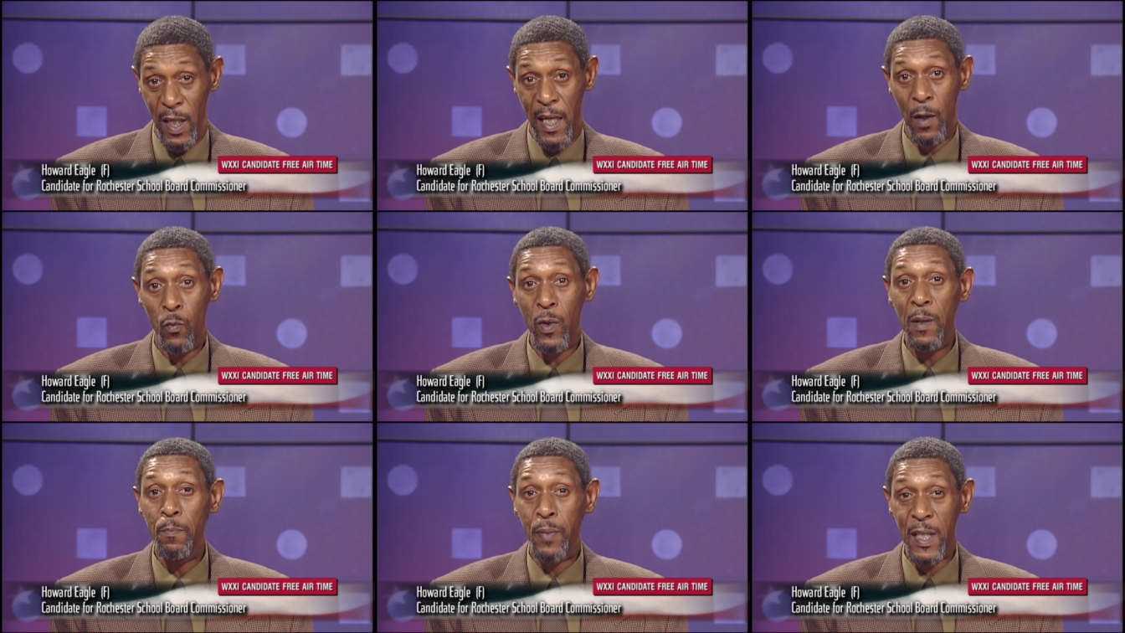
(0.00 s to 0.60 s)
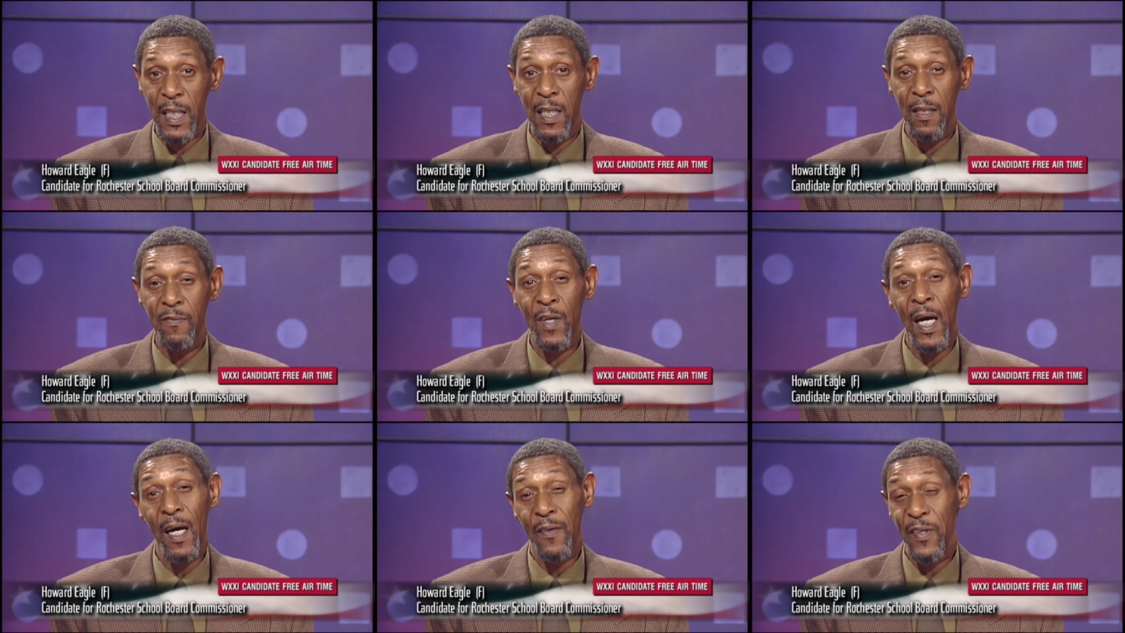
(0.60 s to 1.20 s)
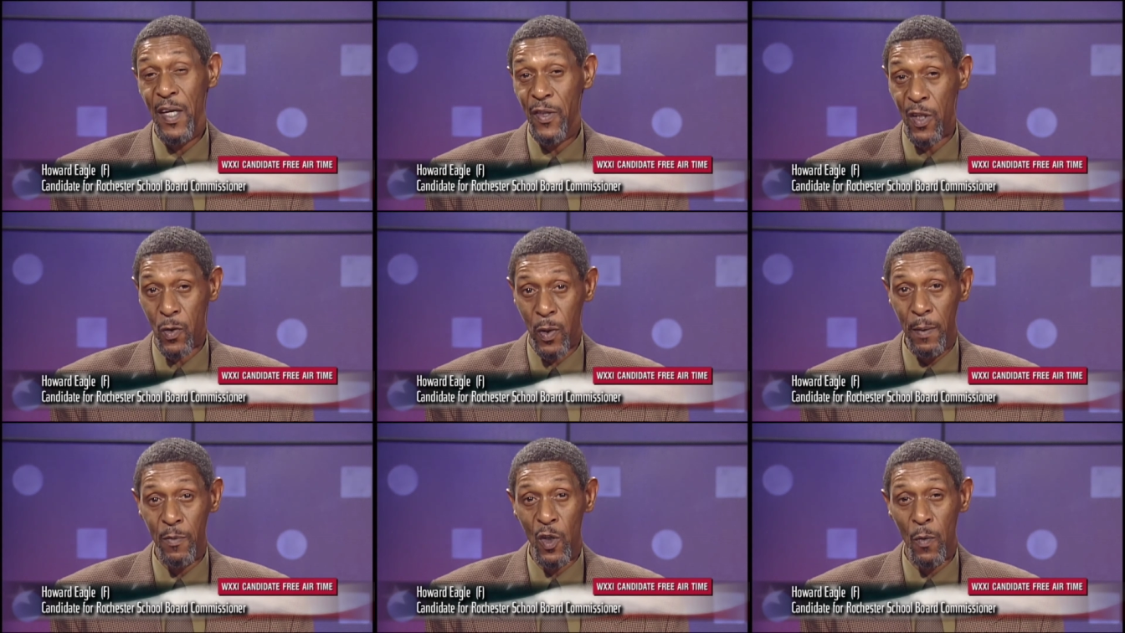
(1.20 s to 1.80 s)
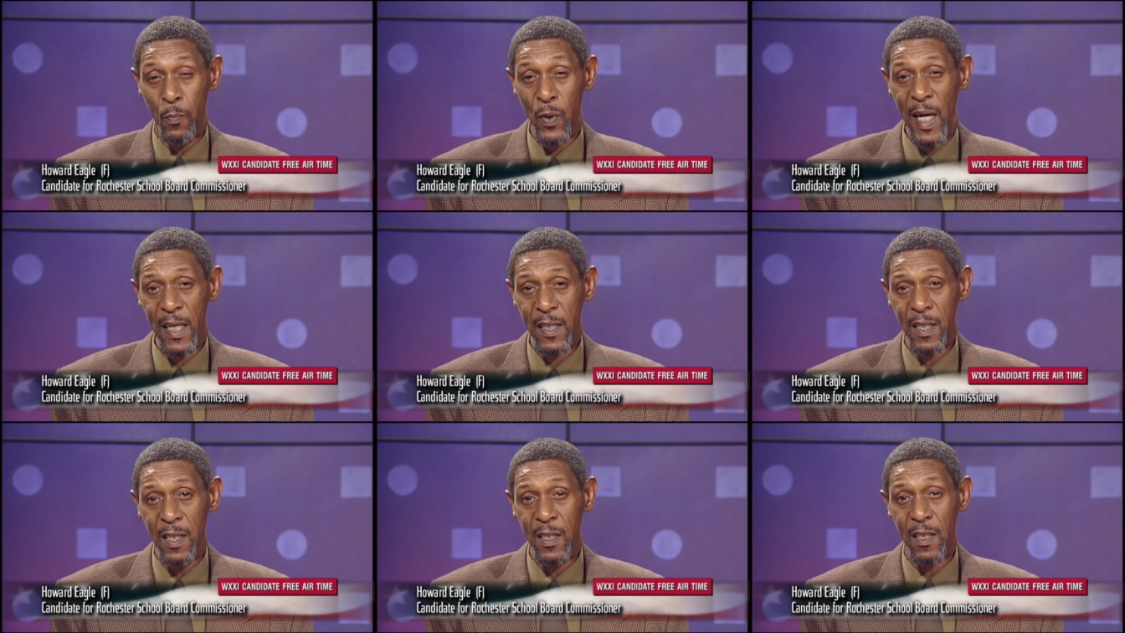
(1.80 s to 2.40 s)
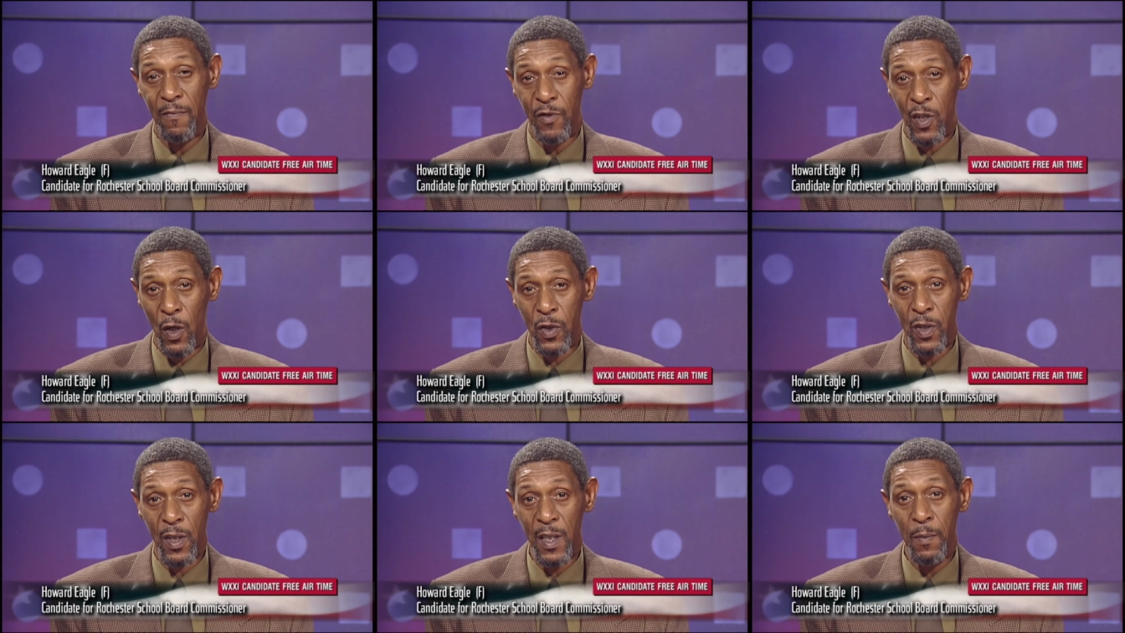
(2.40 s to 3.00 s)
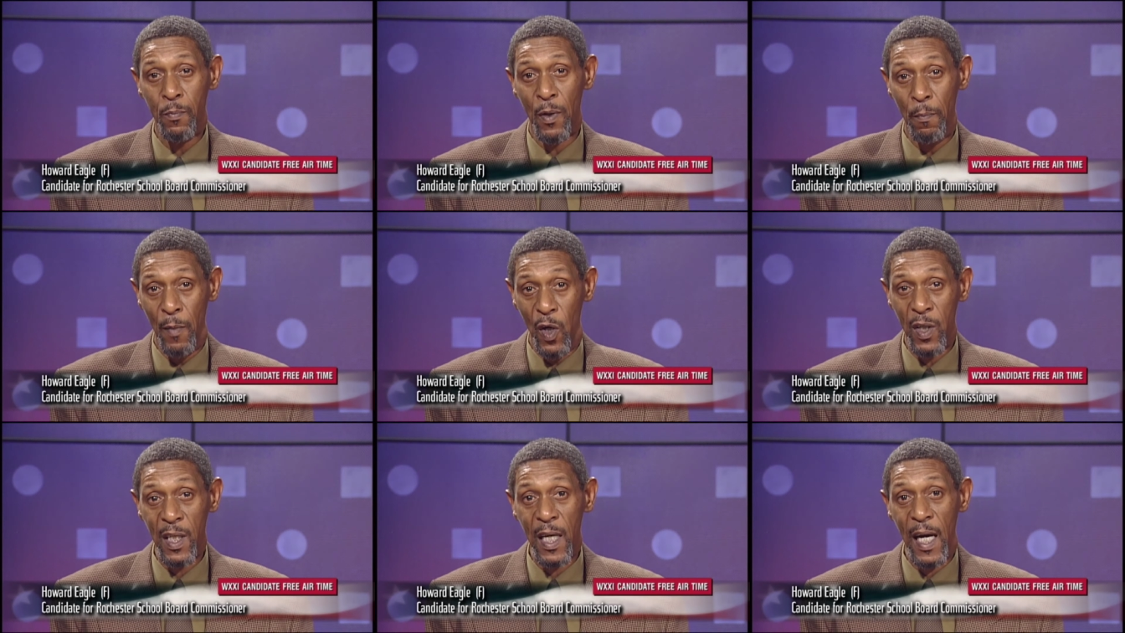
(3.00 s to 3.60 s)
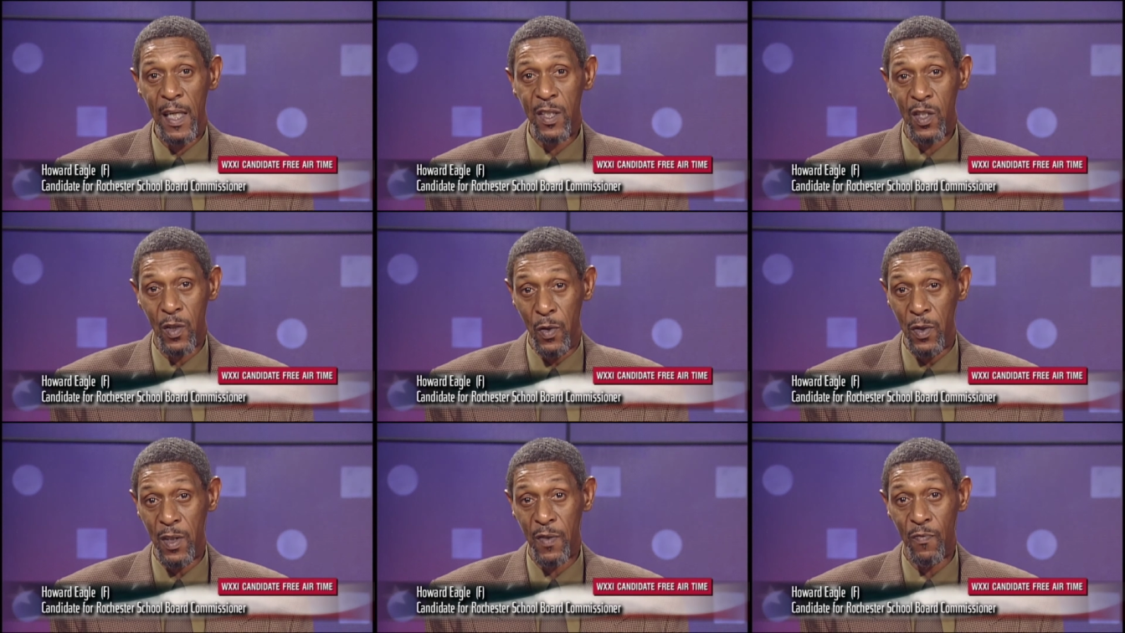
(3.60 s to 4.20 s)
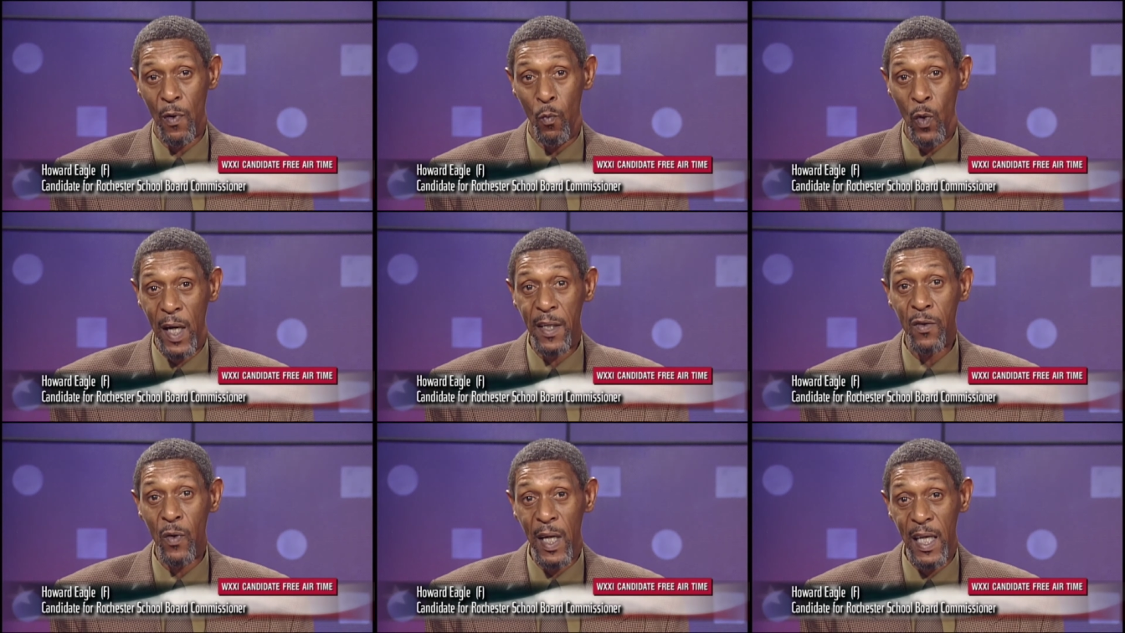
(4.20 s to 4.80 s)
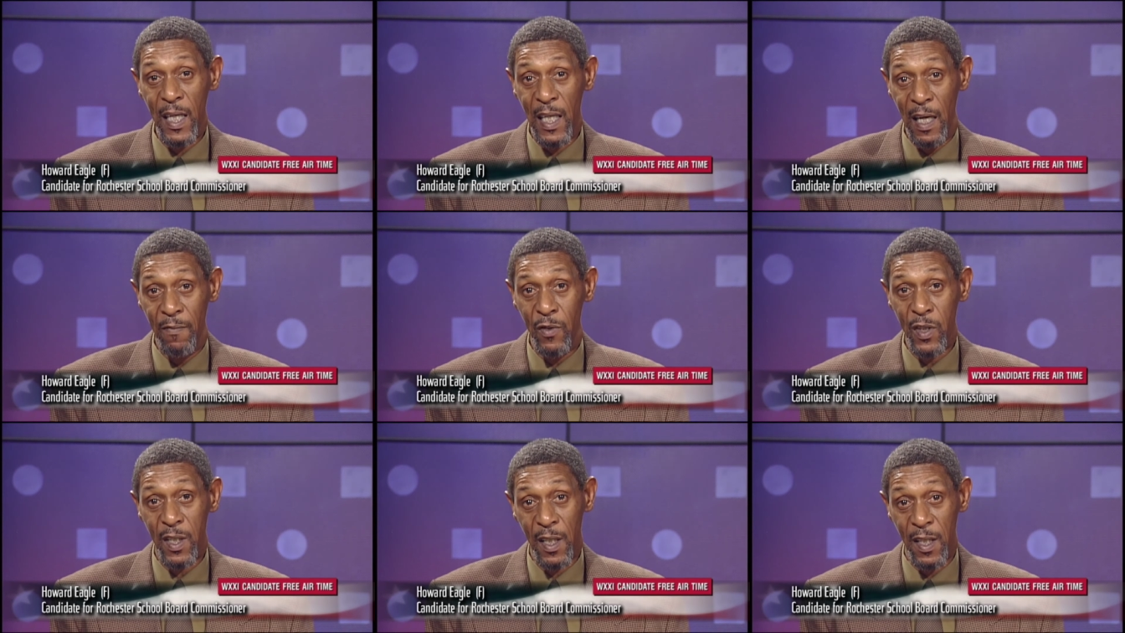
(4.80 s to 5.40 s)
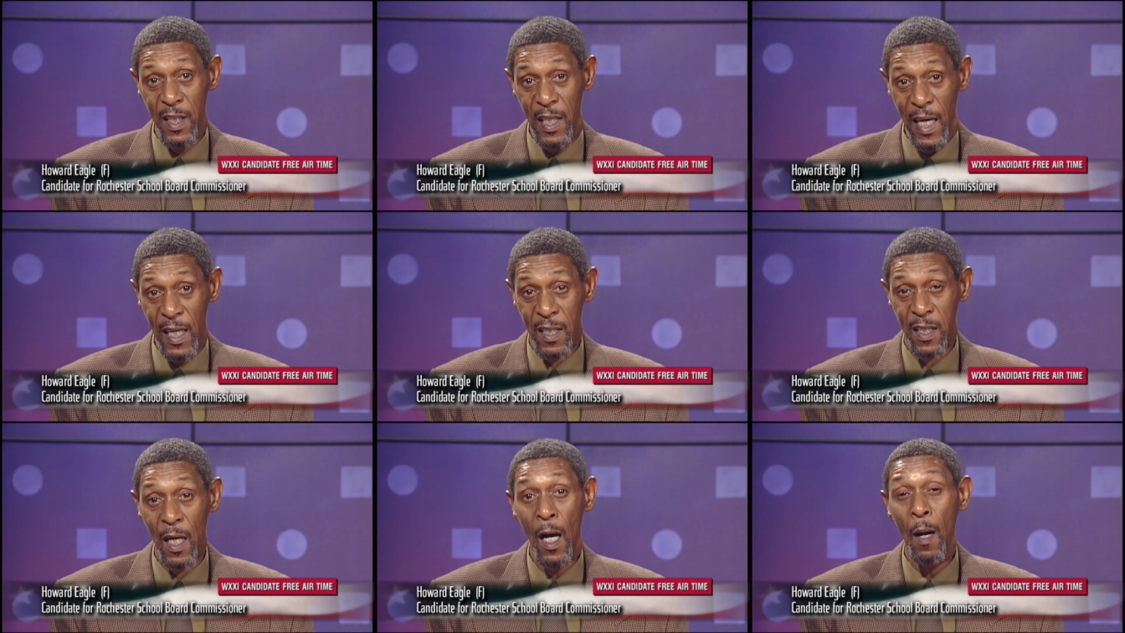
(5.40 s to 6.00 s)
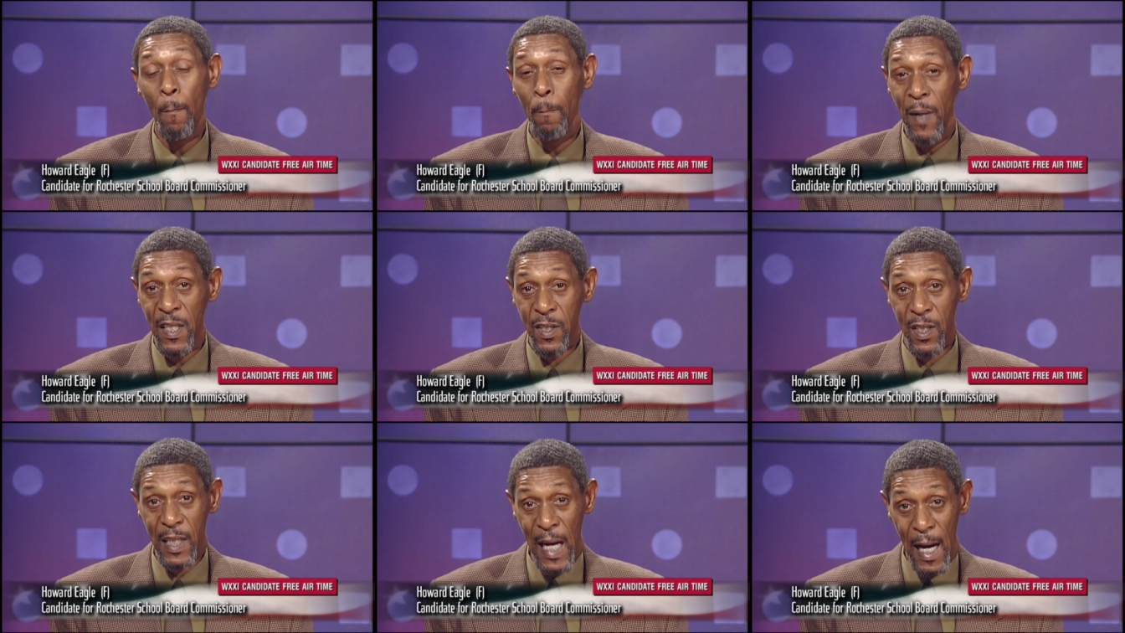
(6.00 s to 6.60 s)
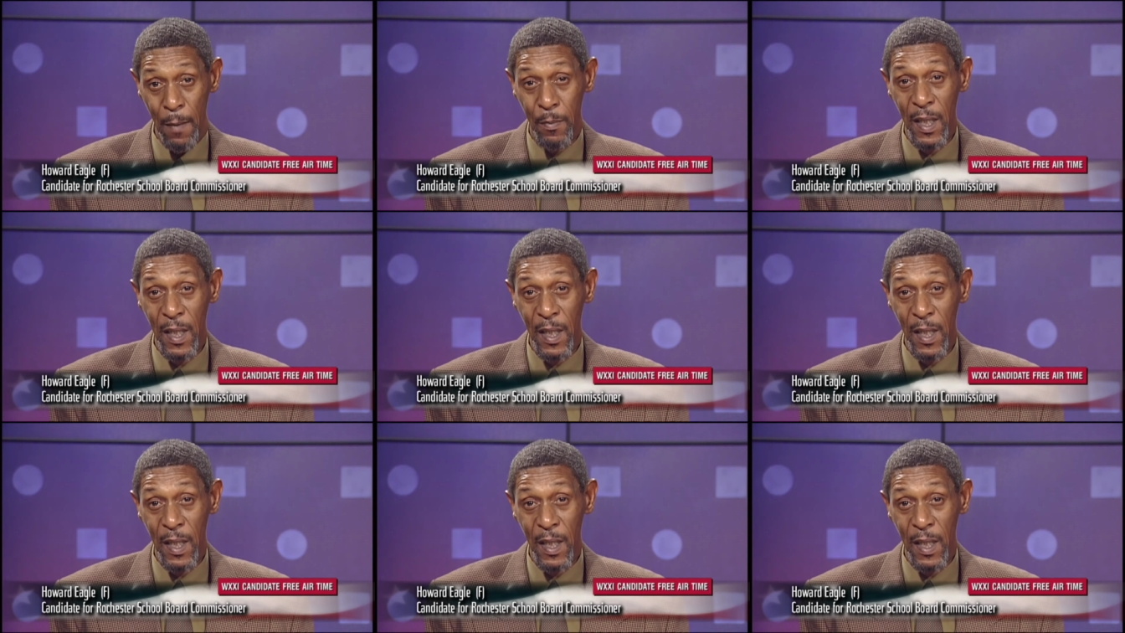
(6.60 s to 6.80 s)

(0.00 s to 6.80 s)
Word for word: And we believe that the criminal practice of socially promoting our students from one grade level to the next must stop.